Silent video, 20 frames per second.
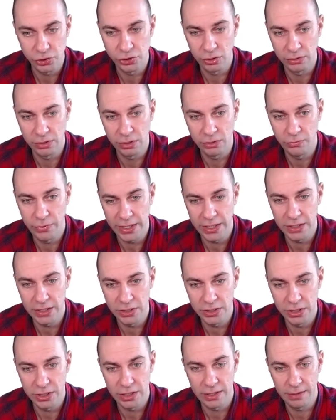So the quick and
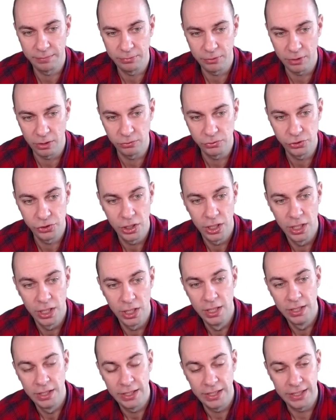dirty approach
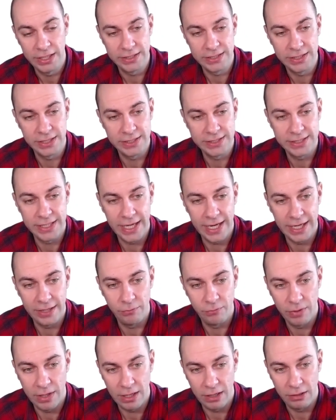is to say,
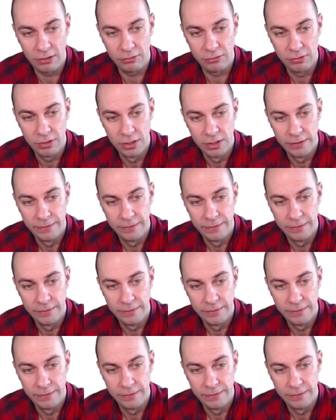well,